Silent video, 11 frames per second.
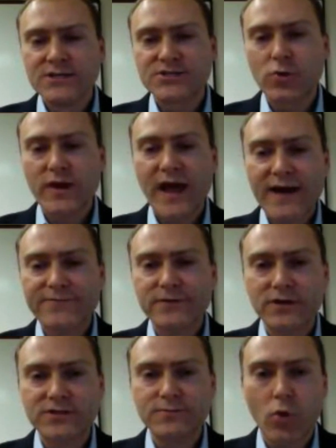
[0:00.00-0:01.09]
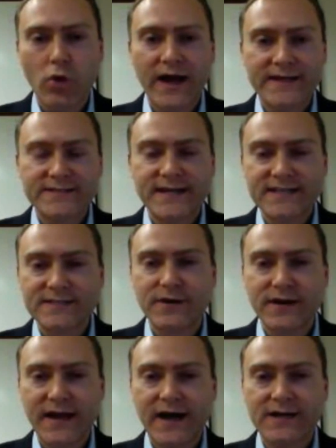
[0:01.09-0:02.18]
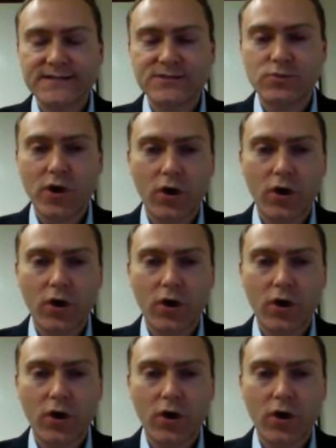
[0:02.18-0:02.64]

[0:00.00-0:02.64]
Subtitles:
So we have looked more at sentiment analysis.